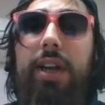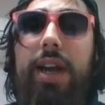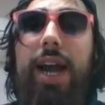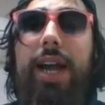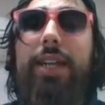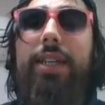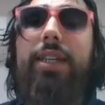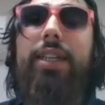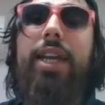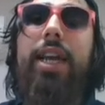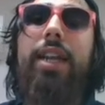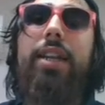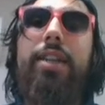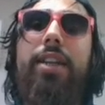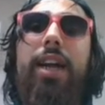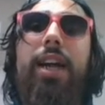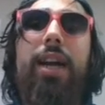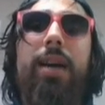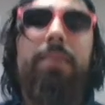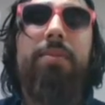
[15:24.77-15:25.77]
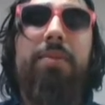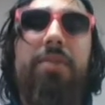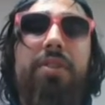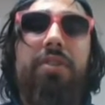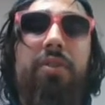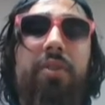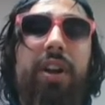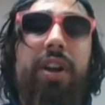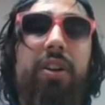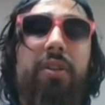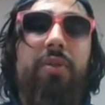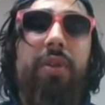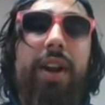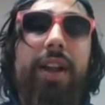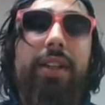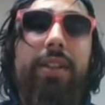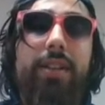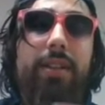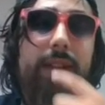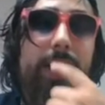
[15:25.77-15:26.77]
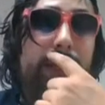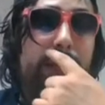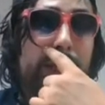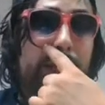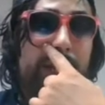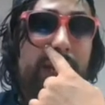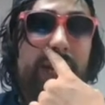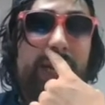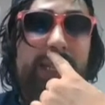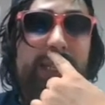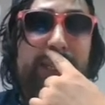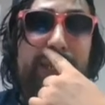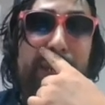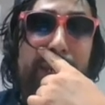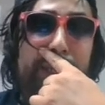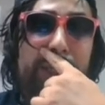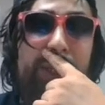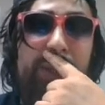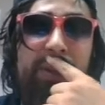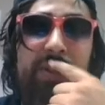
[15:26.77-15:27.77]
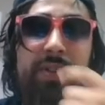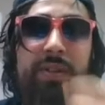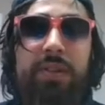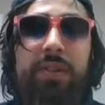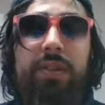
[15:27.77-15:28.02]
at 10 times greater rates than in the United States.